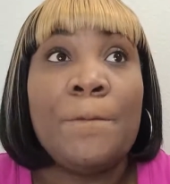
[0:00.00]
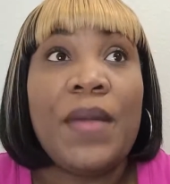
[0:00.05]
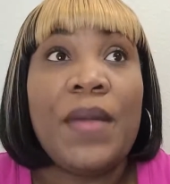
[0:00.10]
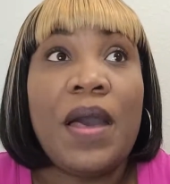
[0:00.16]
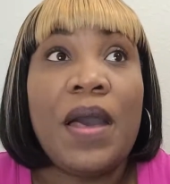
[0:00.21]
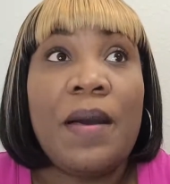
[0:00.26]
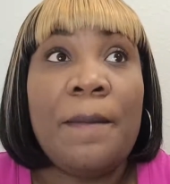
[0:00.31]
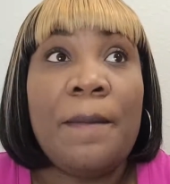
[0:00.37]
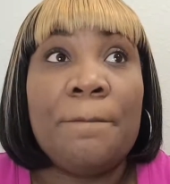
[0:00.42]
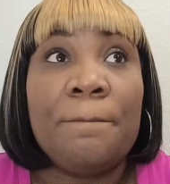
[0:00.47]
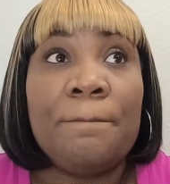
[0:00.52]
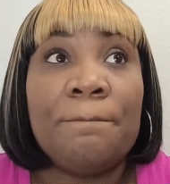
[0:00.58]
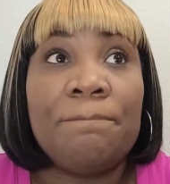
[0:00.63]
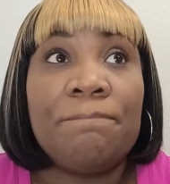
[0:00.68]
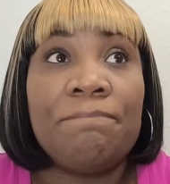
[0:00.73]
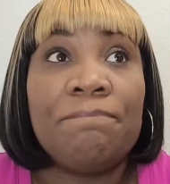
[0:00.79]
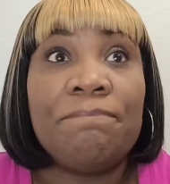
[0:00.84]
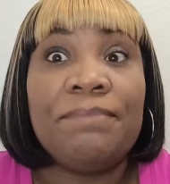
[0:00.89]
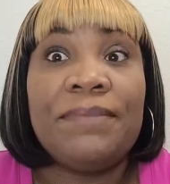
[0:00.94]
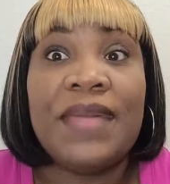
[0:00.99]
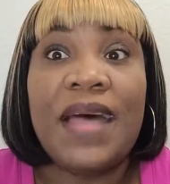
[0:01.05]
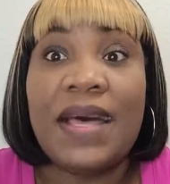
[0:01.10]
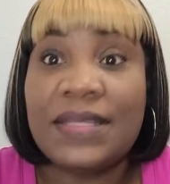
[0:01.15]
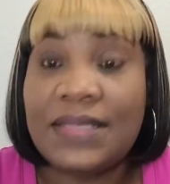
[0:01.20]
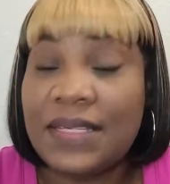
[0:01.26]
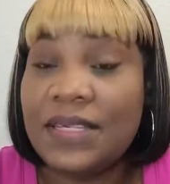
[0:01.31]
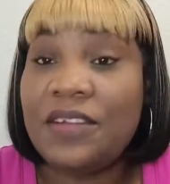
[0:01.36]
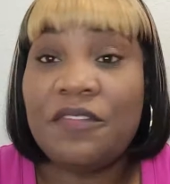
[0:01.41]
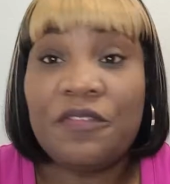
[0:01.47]

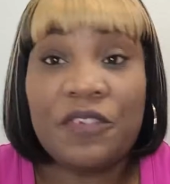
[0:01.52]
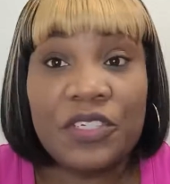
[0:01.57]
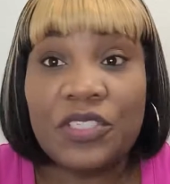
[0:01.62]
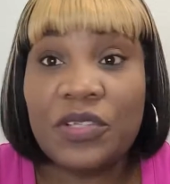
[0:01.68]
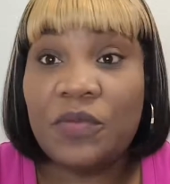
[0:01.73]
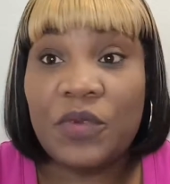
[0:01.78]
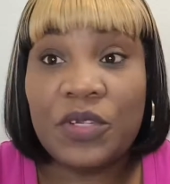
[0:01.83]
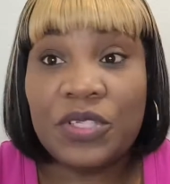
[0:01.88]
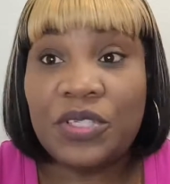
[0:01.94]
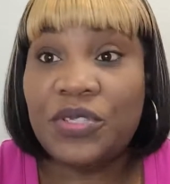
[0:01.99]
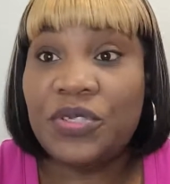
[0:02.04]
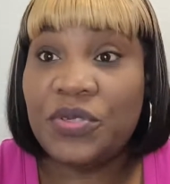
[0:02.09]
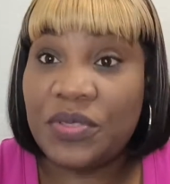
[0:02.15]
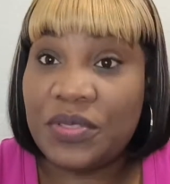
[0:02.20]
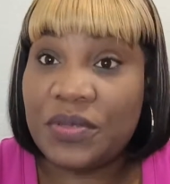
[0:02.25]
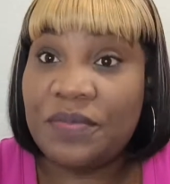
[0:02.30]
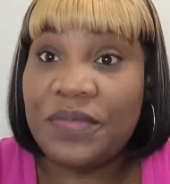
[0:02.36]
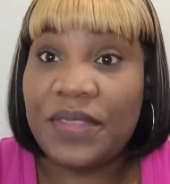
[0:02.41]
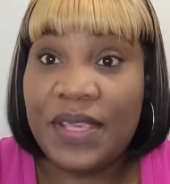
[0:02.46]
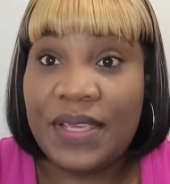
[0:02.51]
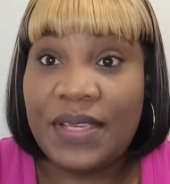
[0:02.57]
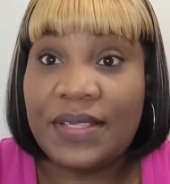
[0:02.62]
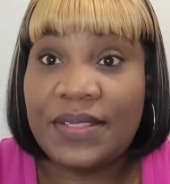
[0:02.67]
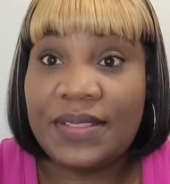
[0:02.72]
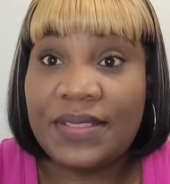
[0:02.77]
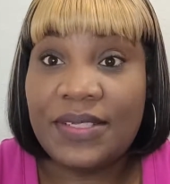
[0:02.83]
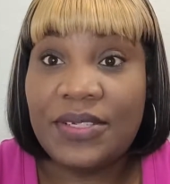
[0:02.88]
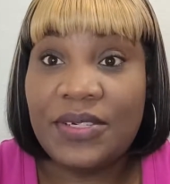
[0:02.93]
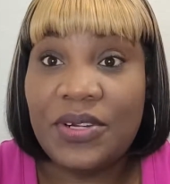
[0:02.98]
That's enough for someone to do some
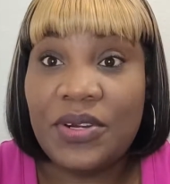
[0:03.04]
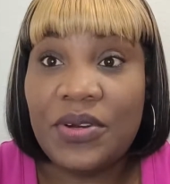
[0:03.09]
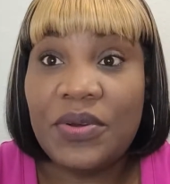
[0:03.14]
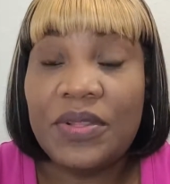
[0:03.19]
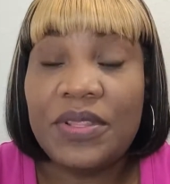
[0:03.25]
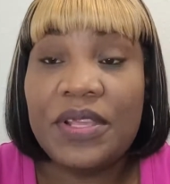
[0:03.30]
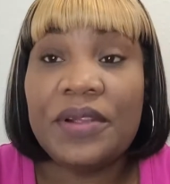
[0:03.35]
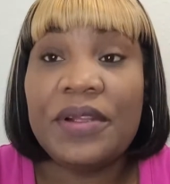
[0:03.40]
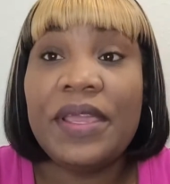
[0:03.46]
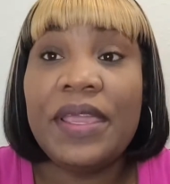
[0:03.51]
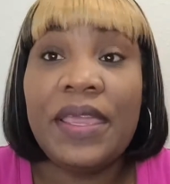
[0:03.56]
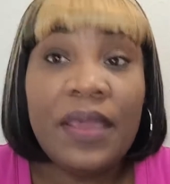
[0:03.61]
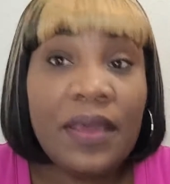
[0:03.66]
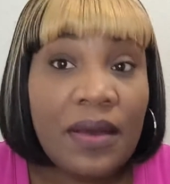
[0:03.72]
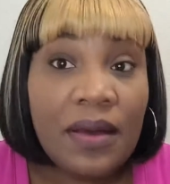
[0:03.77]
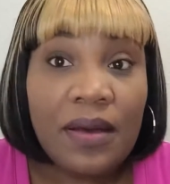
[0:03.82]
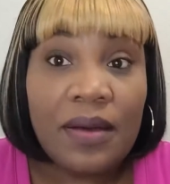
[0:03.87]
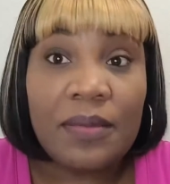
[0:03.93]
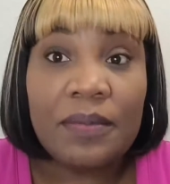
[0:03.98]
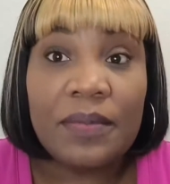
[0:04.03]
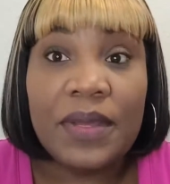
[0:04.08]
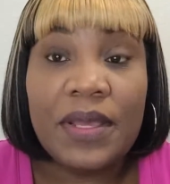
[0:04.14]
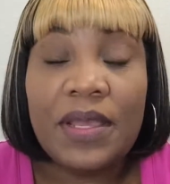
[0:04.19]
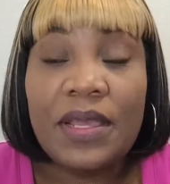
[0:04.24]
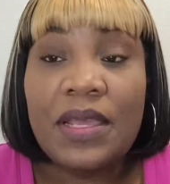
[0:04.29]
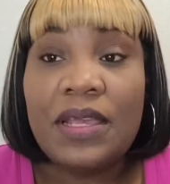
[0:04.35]
things, their income.